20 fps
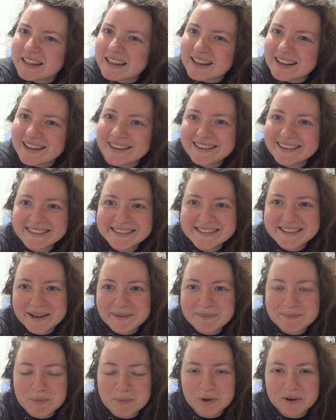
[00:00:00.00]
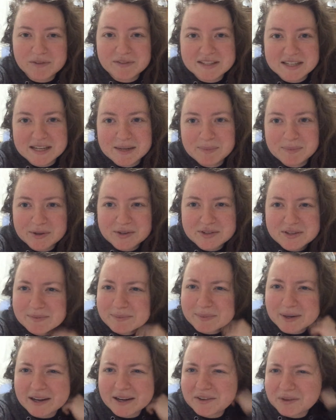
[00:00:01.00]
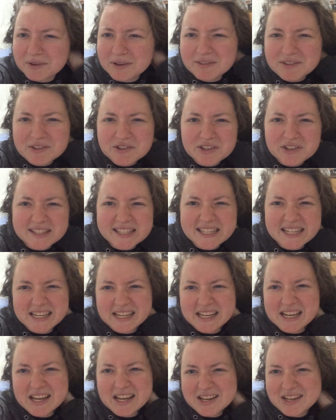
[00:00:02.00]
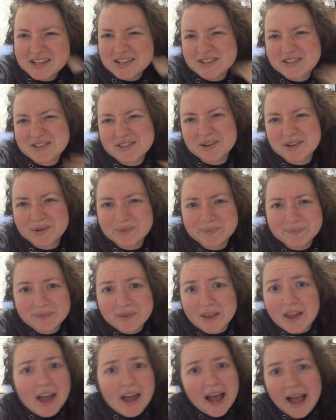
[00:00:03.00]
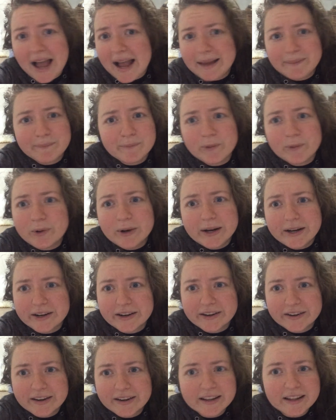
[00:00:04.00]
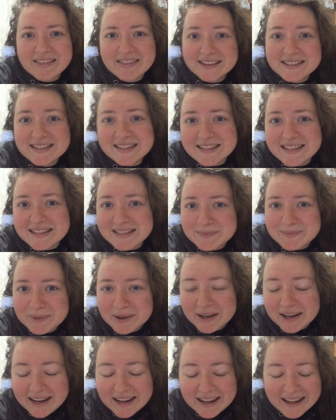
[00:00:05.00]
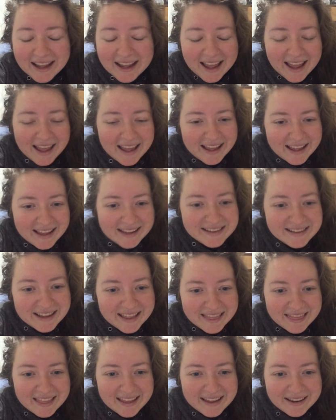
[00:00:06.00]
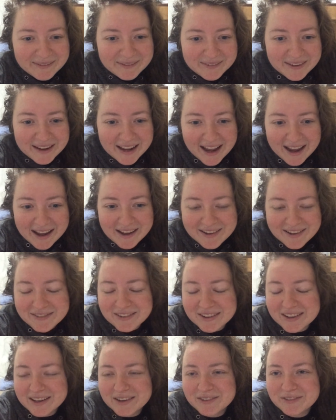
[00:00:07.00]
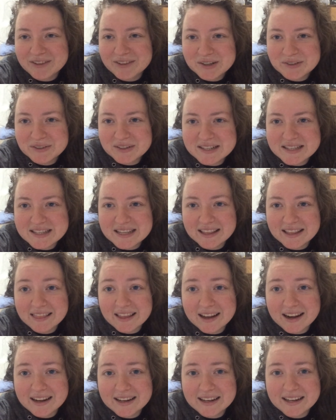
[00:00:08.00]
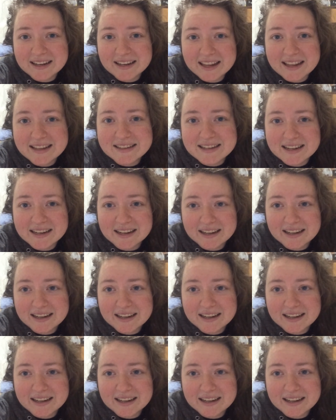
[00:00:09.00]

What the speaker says: I'm more of a tea person, but I don't even drink tea, so I'm weird. This is this morning, and then we have a lot of fundraising that I need to get done.